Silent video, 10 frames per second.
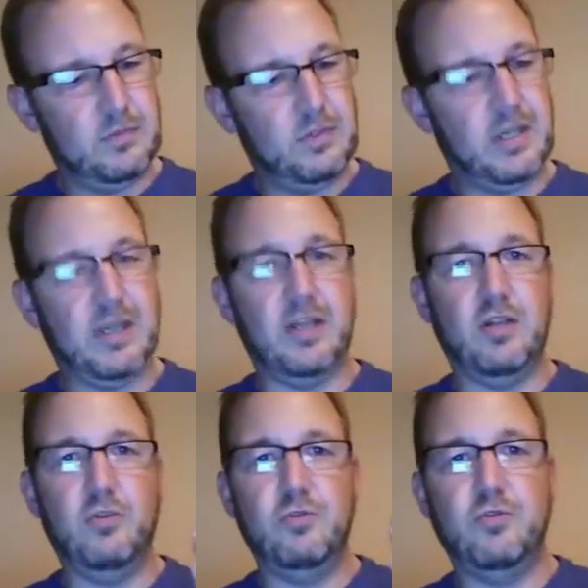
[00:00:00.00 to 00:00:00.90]
Got a
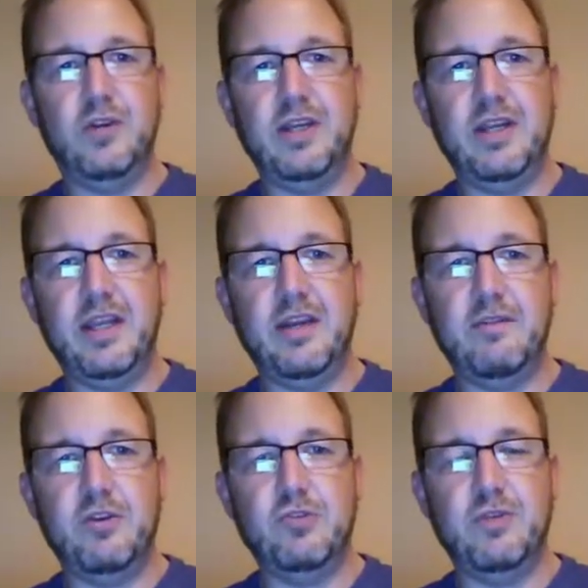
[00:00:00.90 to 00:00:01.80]
Loot Crate
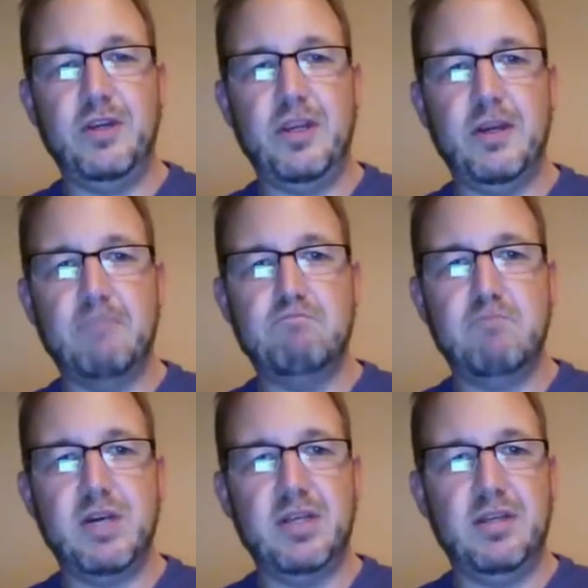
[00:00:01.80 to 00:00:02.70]
anniversary
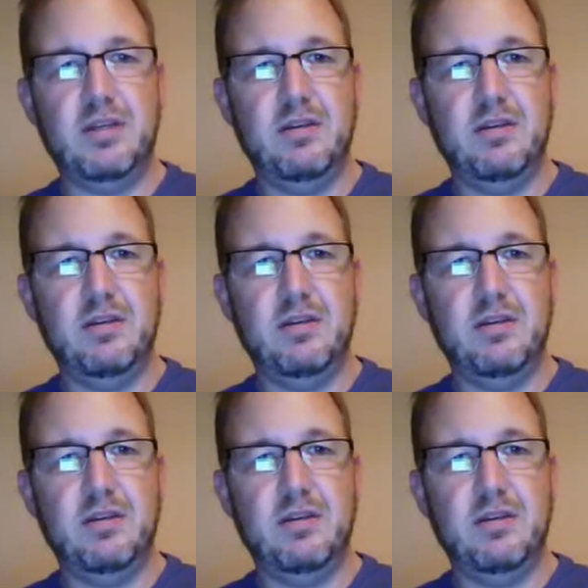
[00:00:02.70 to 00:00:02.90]
button.